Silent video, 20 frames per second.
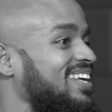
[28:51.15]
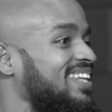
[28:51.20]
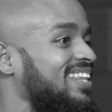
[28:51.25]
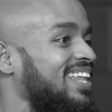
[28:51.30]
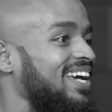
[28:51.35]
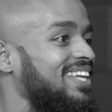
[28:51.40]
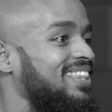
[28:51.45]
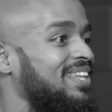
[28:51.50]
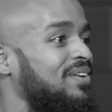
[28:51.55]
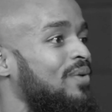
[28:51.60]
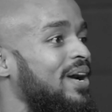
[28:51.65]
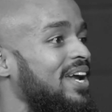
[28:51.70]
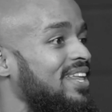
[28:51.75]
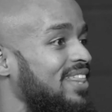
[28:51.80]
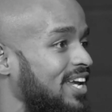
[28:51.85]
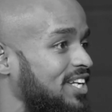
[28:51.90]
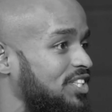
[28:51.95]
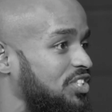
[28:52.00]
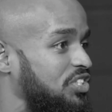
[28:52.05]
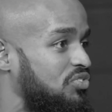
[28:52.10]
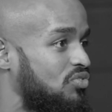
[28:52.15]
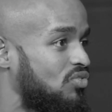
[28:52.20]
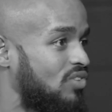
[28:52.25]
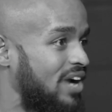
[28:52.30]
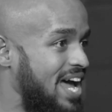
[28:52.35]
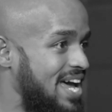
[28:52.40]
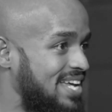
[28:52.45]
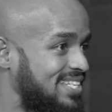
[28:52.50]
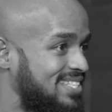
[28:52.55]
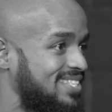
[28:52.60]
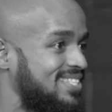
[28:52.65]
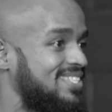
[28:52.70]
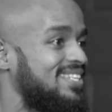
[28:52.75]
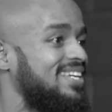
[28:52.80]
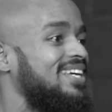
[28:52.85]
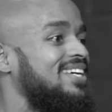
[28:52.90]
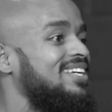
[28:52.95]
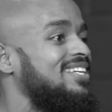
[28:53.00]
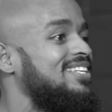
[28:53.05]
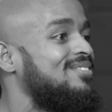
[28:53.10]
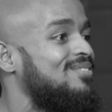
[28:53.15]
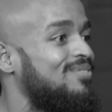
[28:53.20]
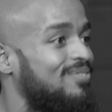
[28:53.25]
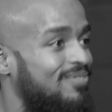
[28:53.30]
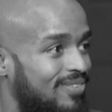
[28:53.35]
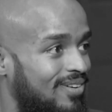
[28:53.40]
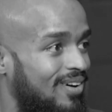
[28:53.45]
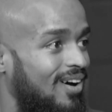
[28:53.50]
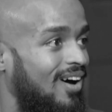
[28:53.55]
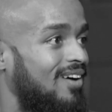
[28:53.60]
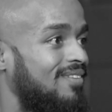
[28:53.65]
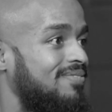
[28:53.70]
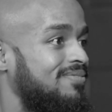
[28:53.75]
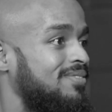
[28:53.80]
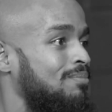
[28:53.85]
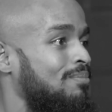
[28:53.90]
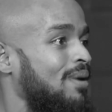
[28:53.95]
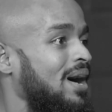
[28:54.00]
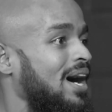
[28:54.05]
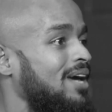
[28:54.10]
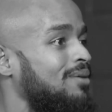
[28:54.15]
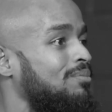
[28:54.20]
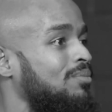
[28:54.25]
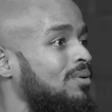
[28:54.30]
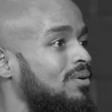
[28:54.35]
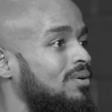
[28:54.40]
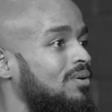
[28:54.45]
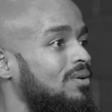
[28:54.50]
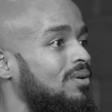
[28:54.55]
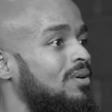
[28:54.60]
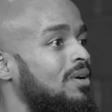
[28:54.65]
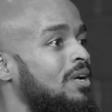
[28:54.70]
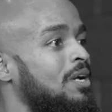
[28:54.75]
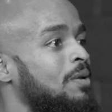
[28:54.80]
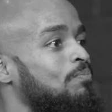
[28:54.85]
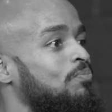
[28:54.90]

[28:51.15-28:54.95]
like the way they dress is off the Bible.